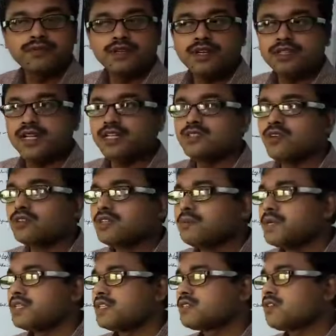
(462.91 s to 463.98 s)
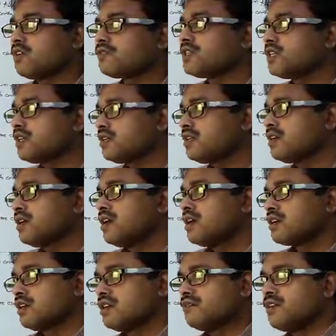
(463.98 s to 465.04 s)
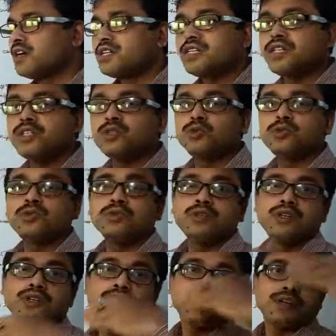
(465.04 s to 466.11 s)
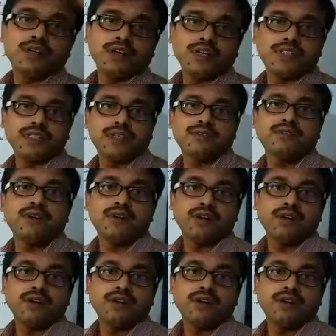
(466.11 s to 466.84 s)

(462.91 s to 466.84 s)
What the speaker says: That is on the basis of their converting into their